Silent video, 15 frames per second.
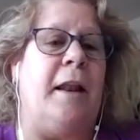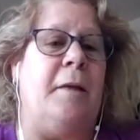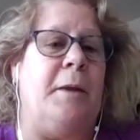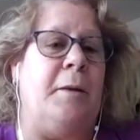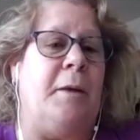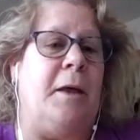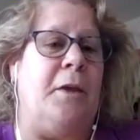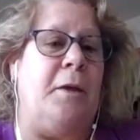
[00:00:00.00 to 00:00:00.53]
I
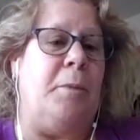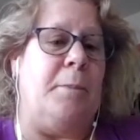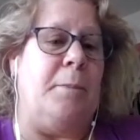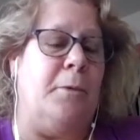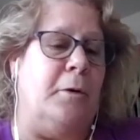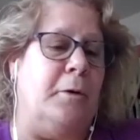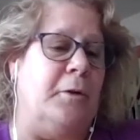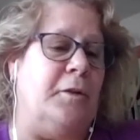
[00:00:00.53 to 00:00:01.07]
mean, I think
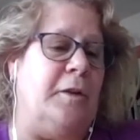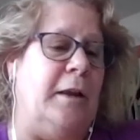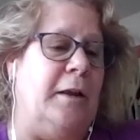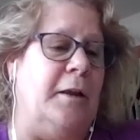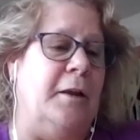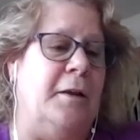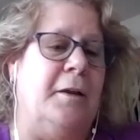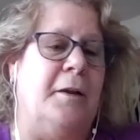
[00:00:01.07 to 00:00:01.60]
people are
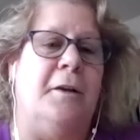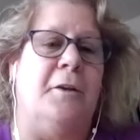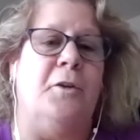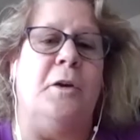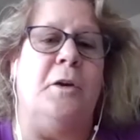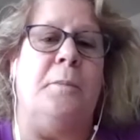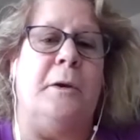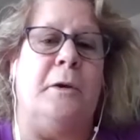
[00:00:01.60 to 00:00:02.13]
seeing you
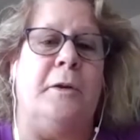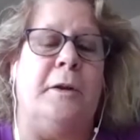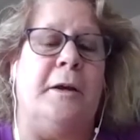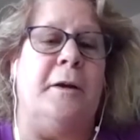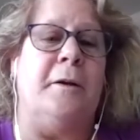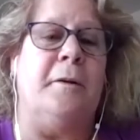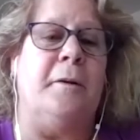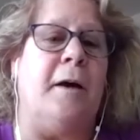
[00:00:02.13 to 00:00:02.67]
could build
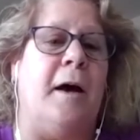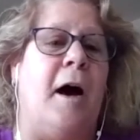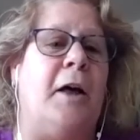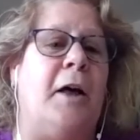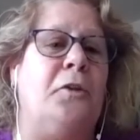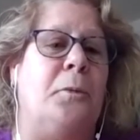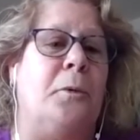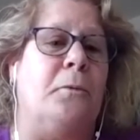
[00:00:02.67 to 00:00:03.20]
a
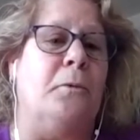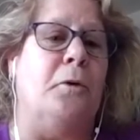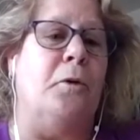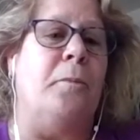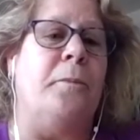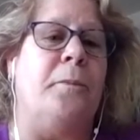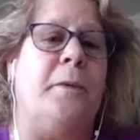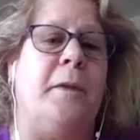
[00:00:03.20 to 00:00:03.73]
hospital
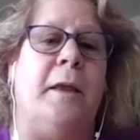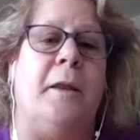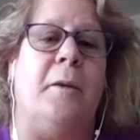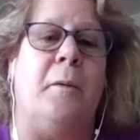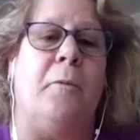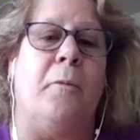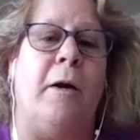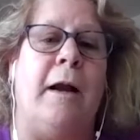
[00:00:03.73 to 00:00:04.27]
room in
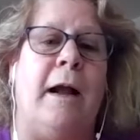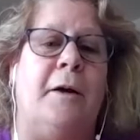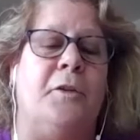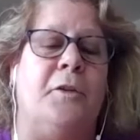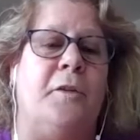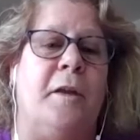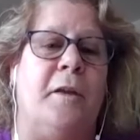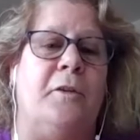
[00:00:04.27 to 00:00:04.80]
a
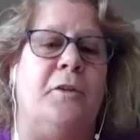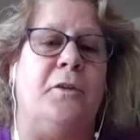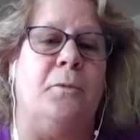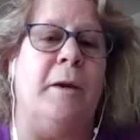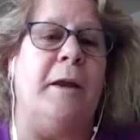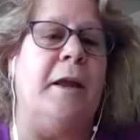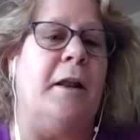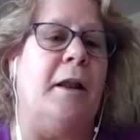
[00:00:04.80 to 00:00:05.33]
warehouse and then just
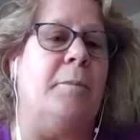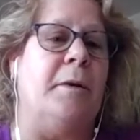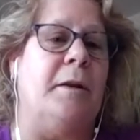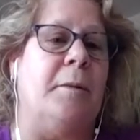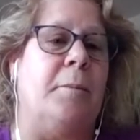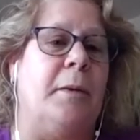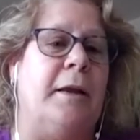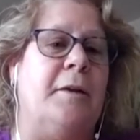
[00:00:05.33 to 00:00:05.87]
rig it up
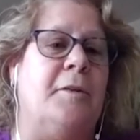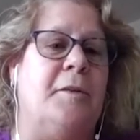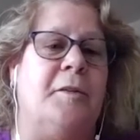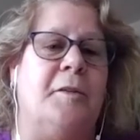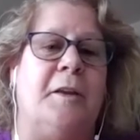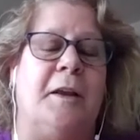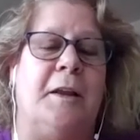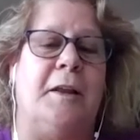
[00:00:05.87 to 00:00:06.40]
into place and
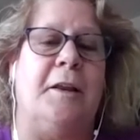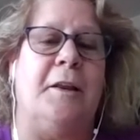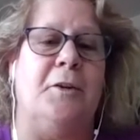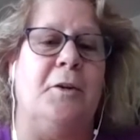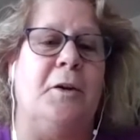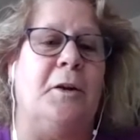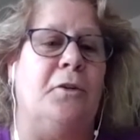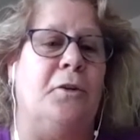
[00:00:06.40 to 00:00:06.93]
stick it in, and
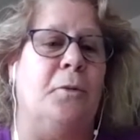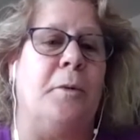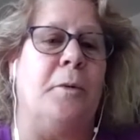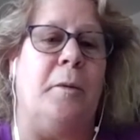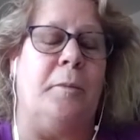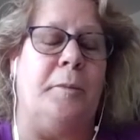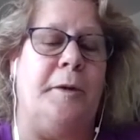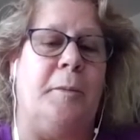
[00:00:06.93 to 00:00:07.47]
you can sure
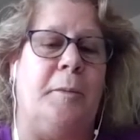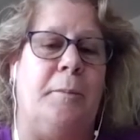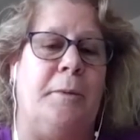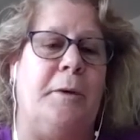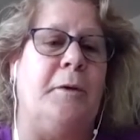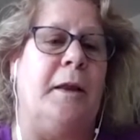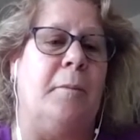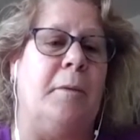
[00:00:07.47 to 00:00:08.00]
build a
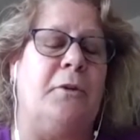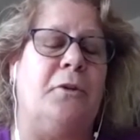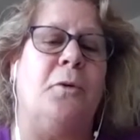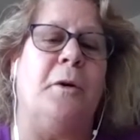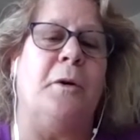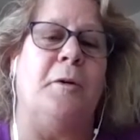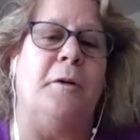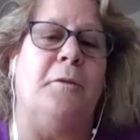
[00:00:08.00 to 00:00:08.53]
building much
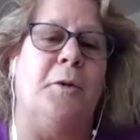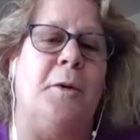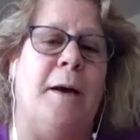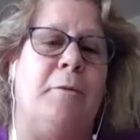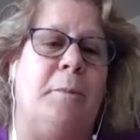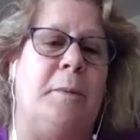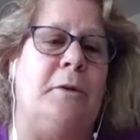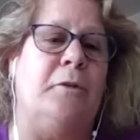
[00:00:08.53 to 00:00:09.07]
quicker if you
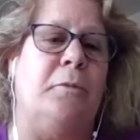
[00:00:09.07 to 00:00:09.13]
have a bunch of